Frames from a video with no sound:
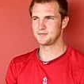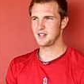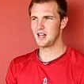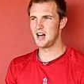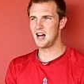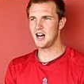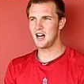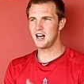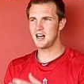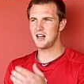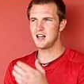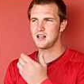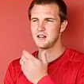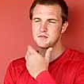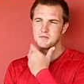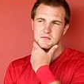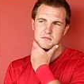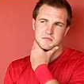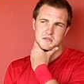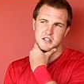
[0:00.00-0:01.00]
Uh,
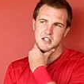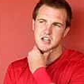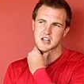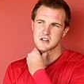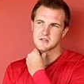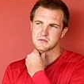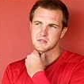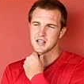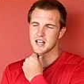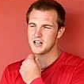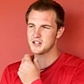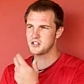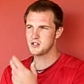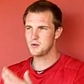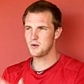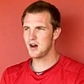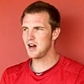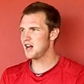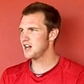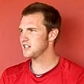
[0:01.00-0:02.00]
you know, catching
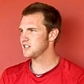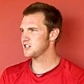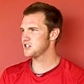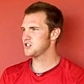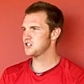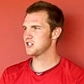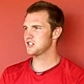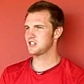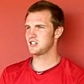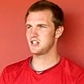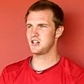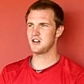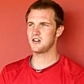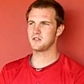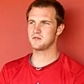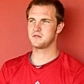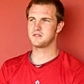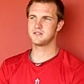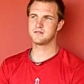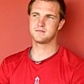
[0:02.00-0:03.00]
wise, it's just, you know,
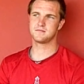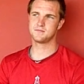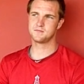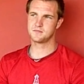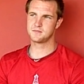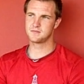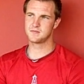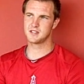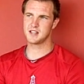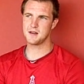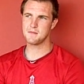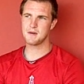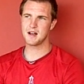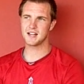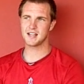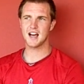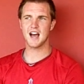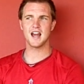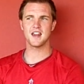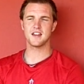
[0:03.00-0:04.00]
get my
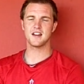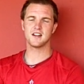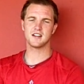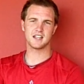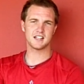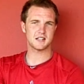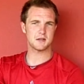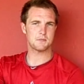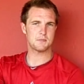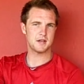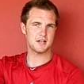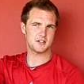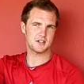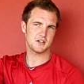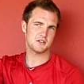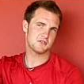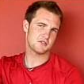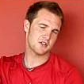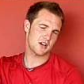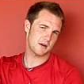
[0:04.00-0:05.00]
guy there, get the
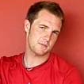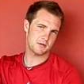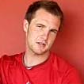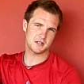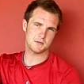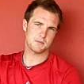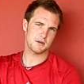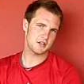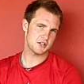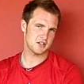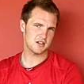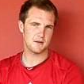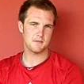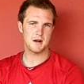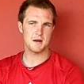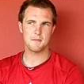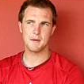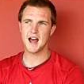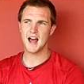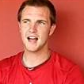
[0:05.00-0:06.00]
pitcher, try to put the pitcher on
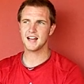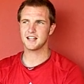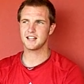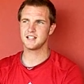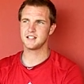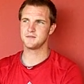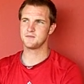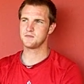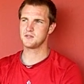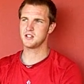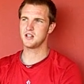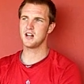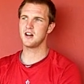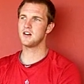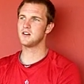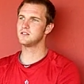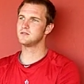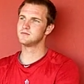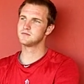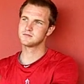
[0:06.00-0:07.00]
my back, and, you
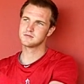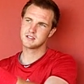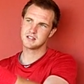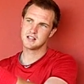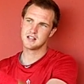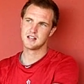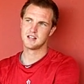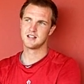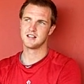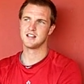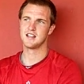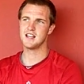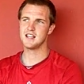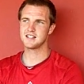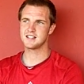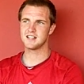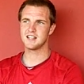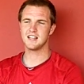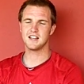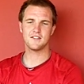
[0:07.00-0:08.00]
know,
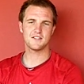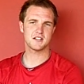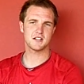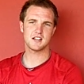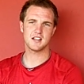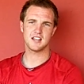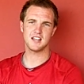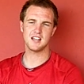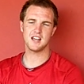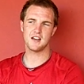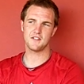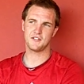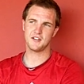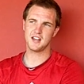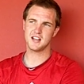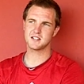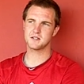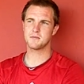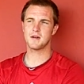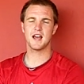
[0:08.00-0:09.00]
his, he, he, if
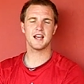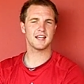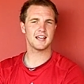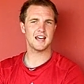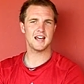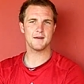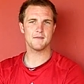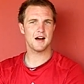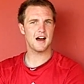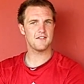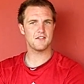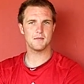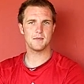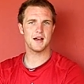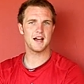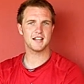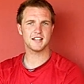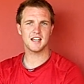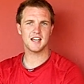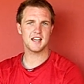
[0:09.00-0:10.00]
he has a bad game, I have a
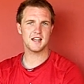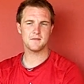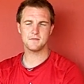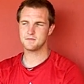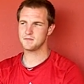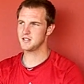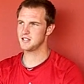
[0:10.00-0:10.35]
bad game.